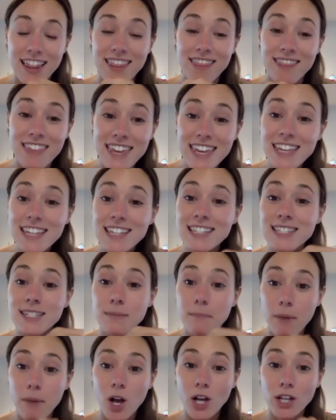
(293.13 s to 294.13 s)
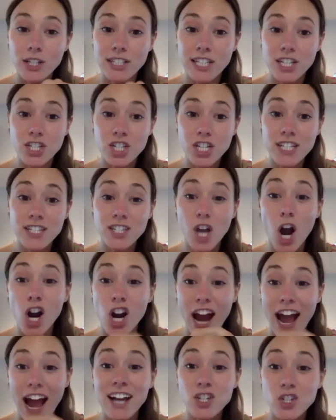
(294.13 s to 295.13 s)
These small digits
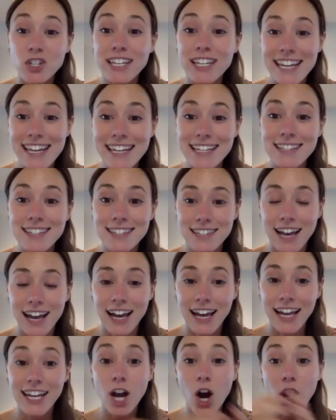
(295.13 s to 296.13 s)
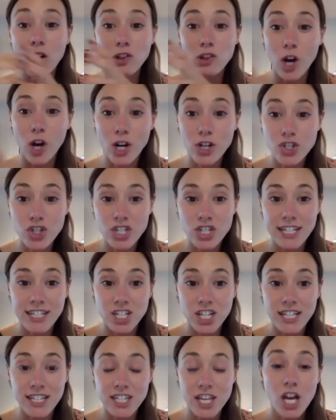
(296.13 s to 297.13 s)
are actually inside our larger
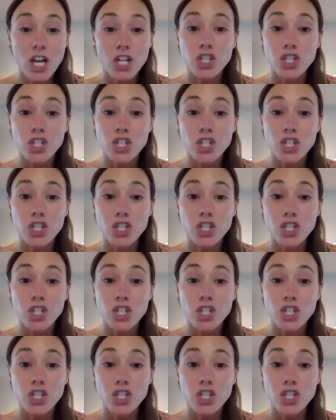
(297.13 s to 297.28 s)
digits.